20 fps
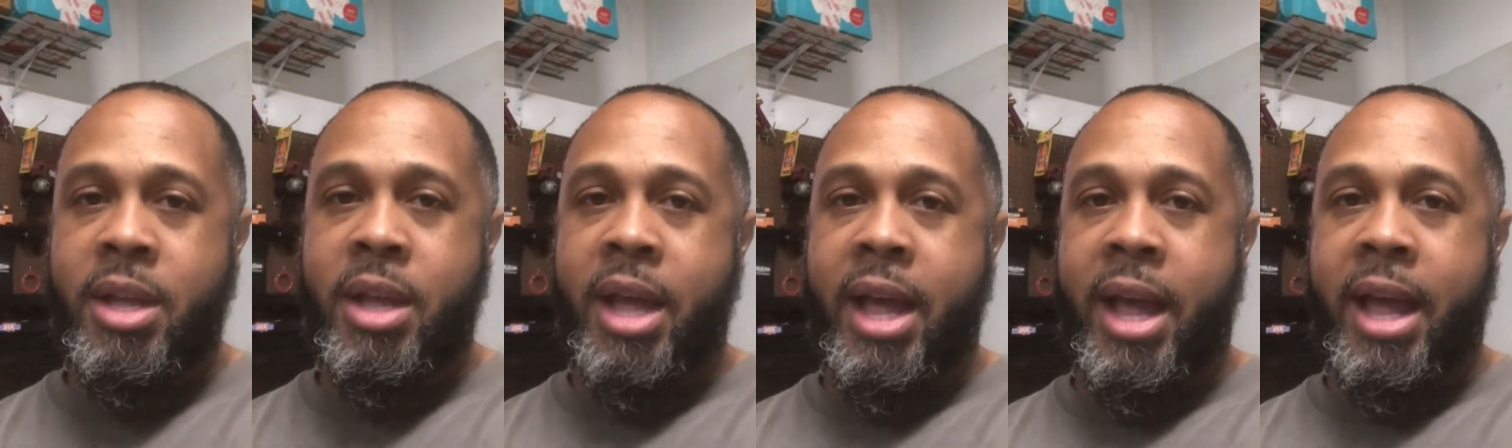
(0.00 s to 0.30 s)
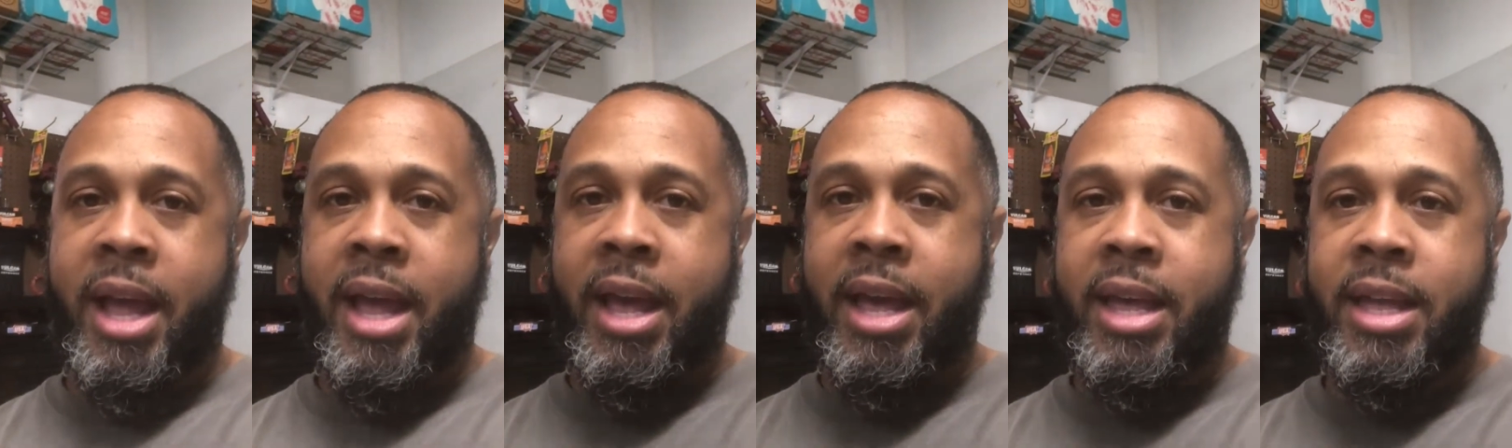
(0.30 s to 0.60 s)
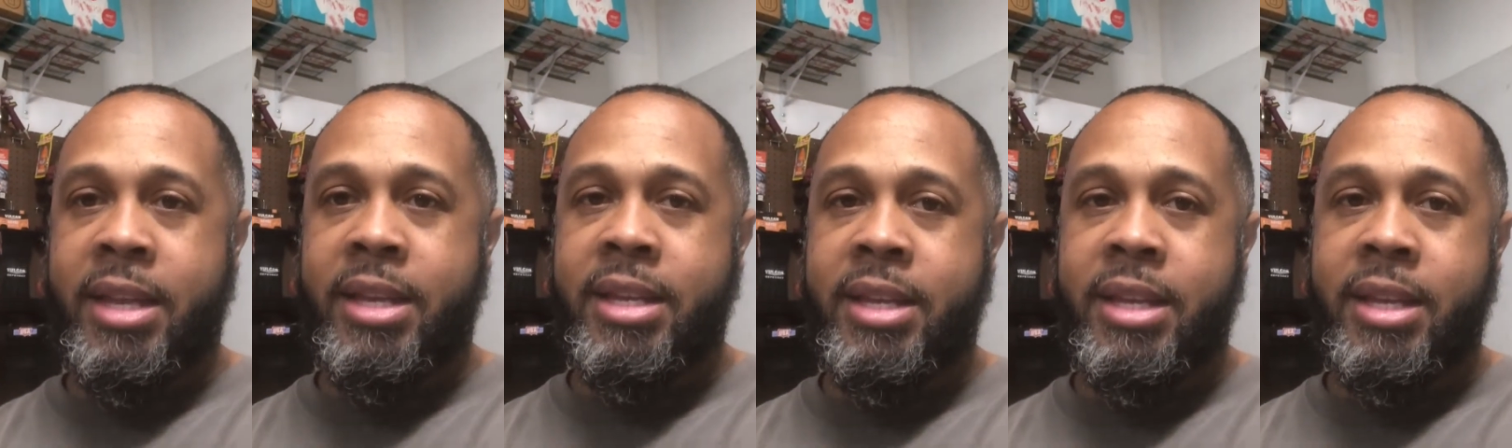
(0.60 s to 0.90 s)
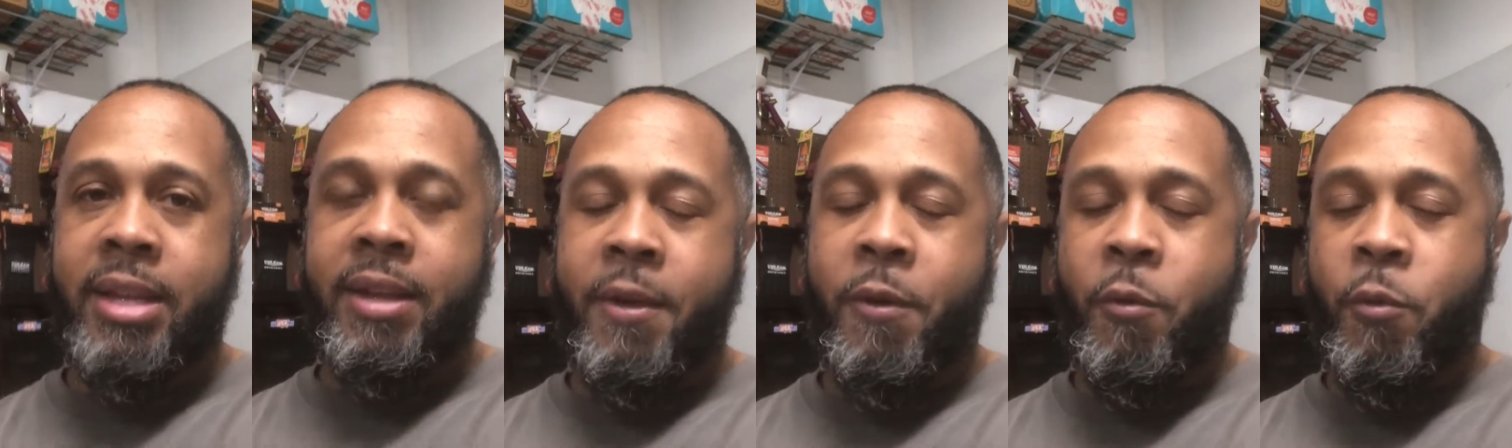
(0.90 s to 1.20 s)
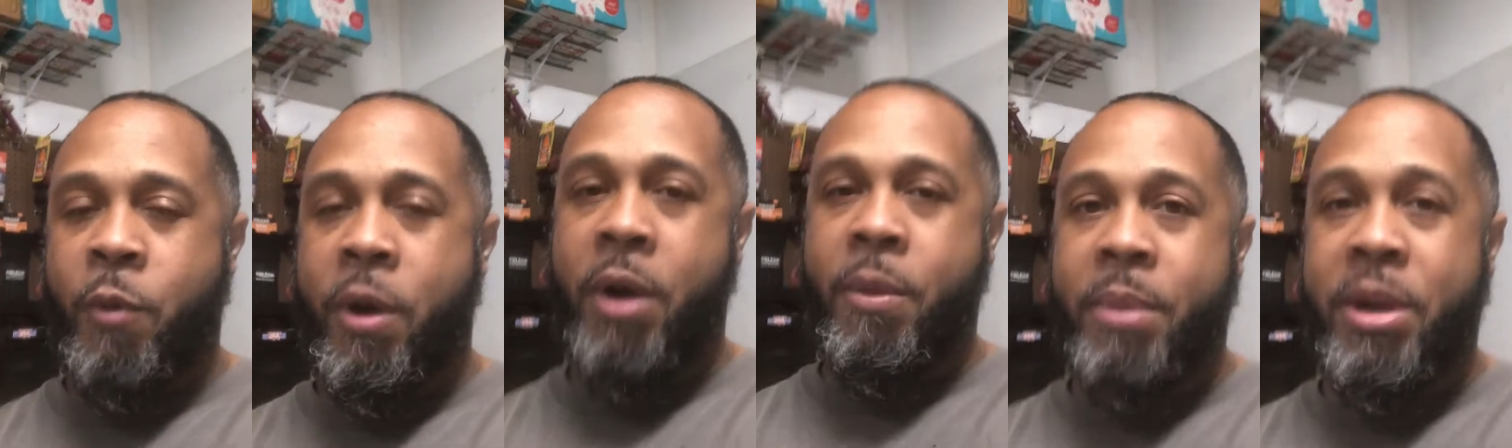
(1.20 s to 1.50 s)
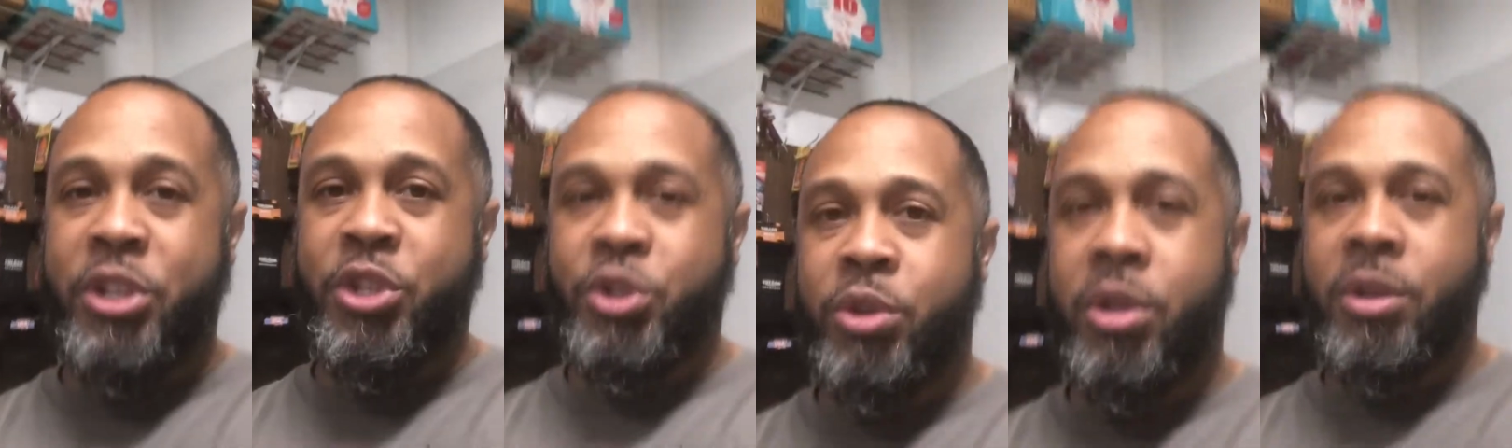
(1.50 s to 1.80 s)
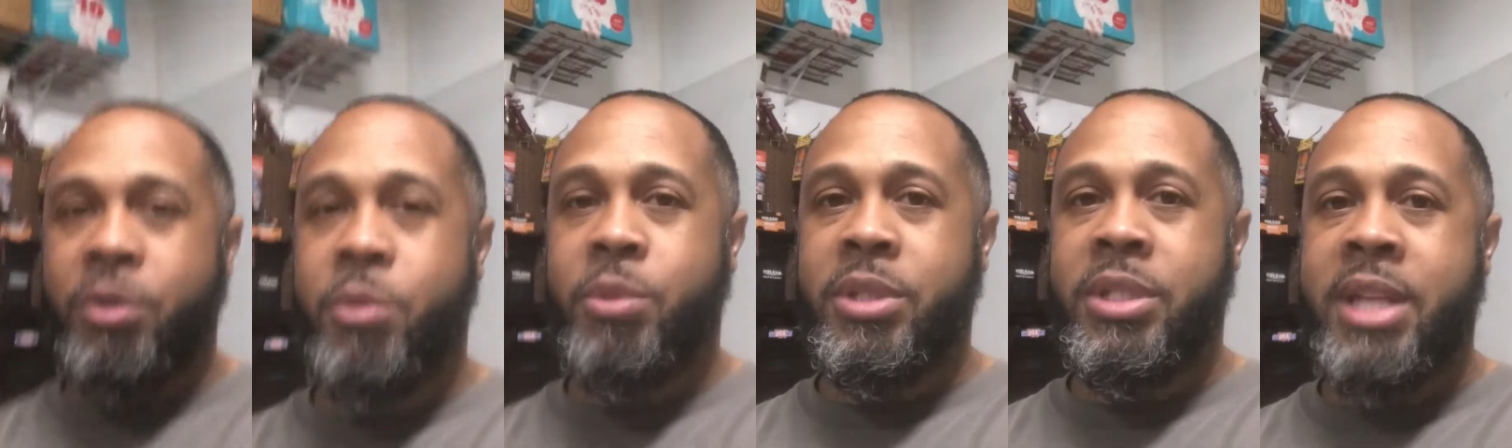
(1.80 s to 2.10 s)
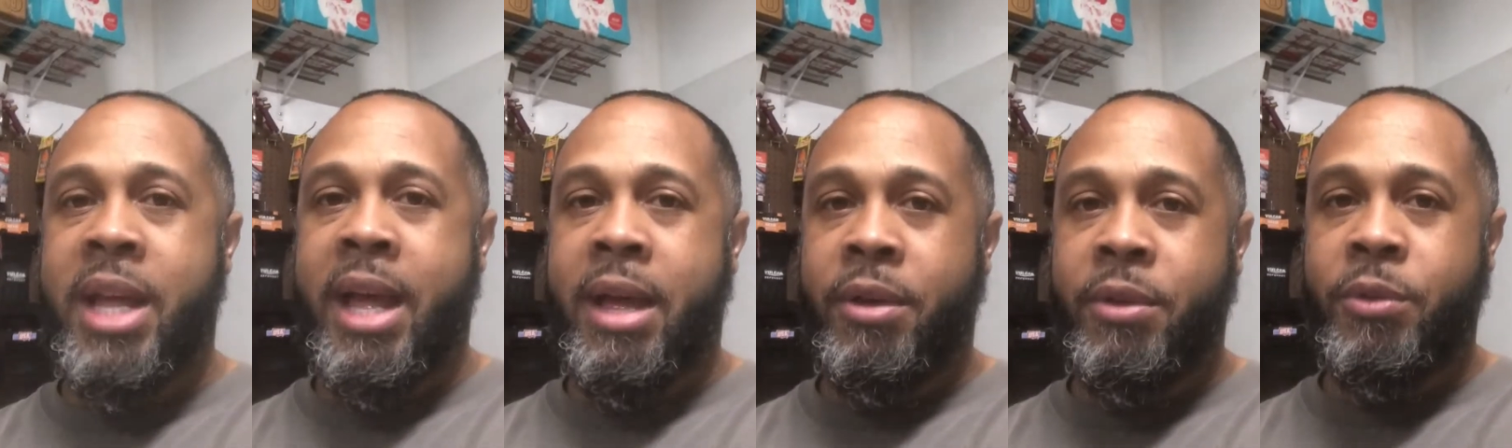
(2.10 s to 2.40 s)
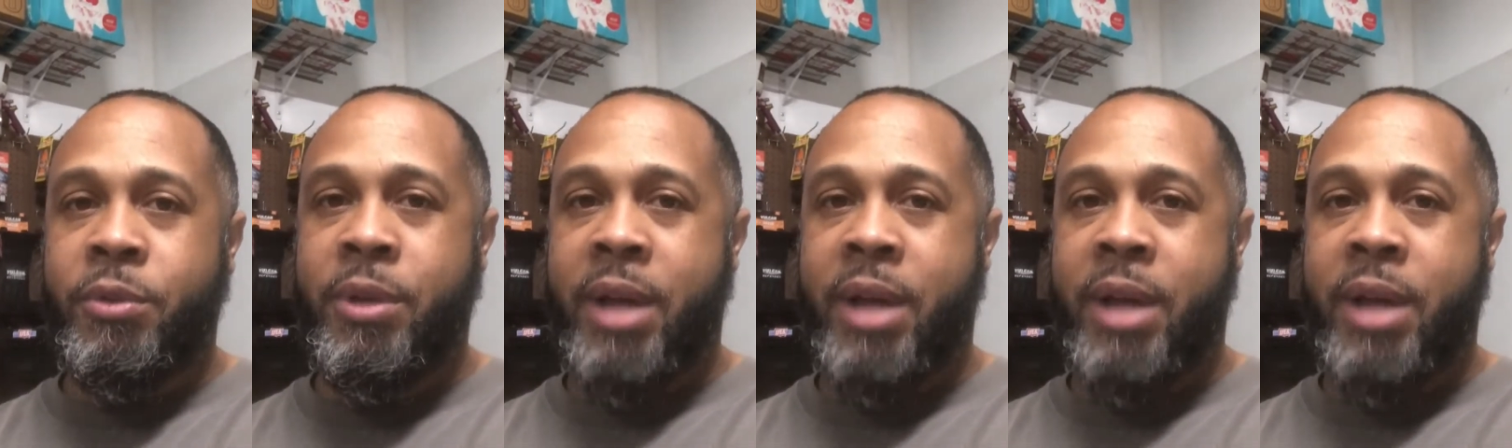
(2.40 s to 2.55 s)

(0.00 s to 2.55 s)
And while my truck was down,